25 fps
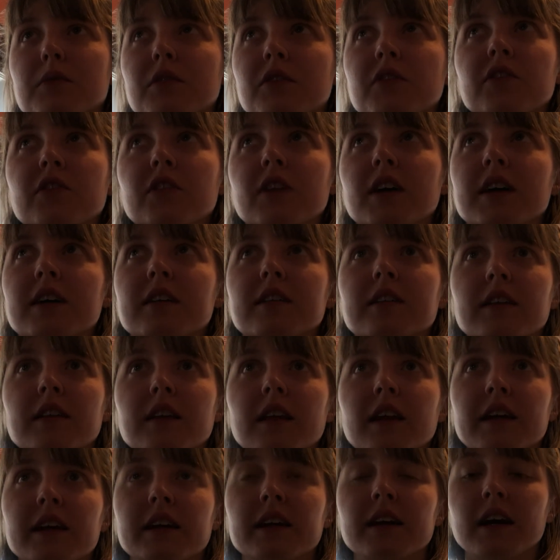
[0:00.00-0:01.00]

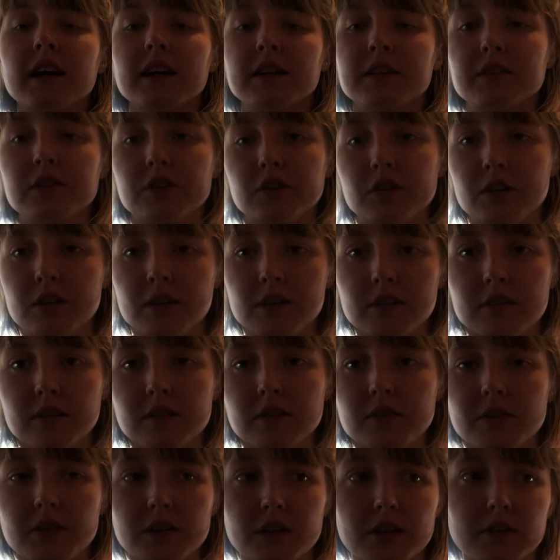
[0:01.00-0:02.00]
reflected like God's
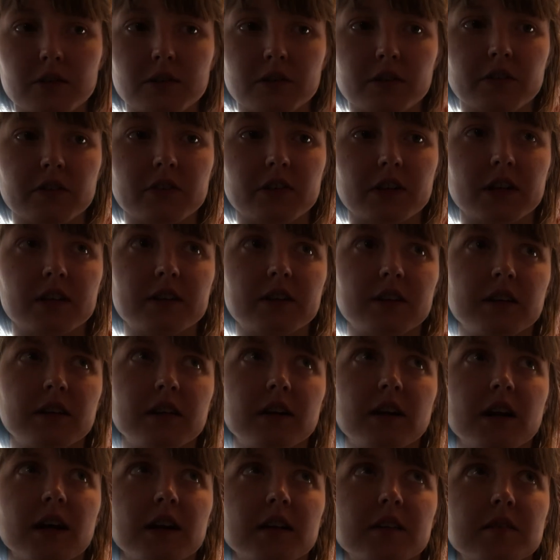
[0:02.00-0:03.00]
creativity,
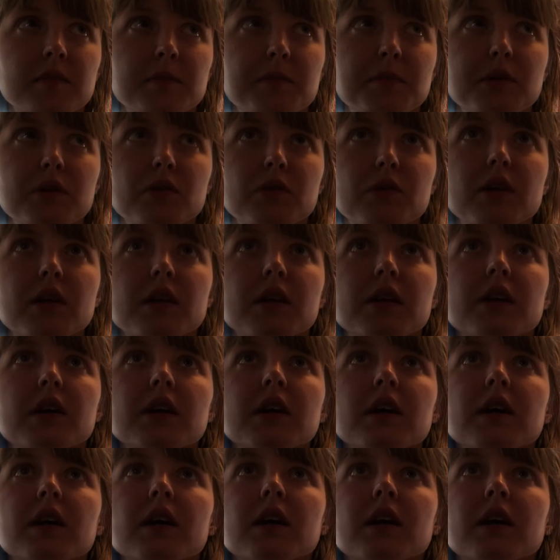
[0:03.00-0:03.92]
reflected God's beauty,